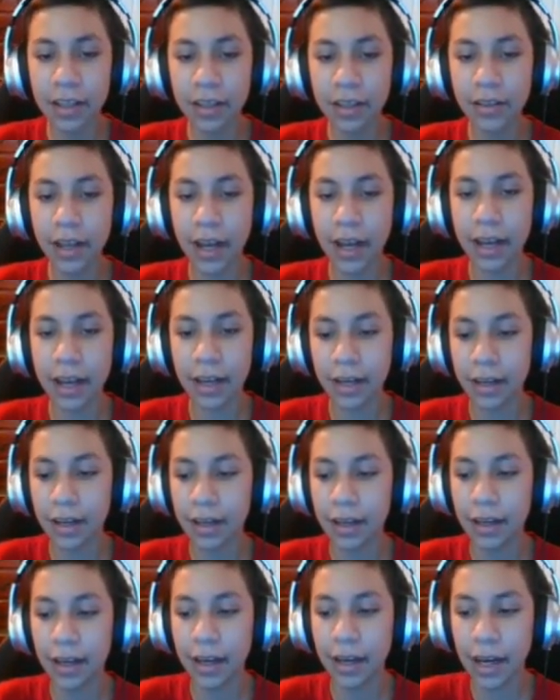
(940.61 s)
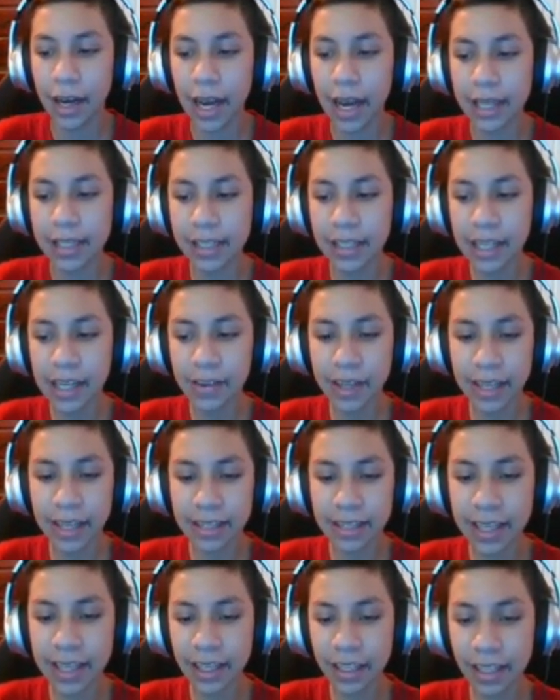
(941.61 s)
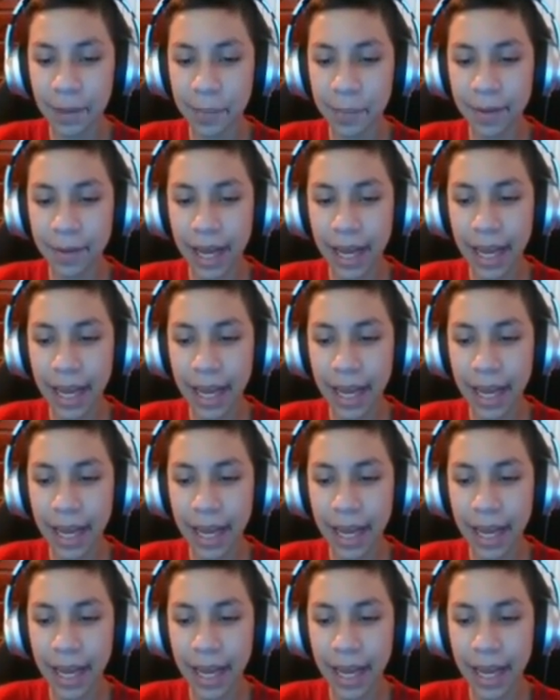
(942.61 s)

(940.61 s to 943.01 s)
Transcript: Okay. I didn't even get to kill him.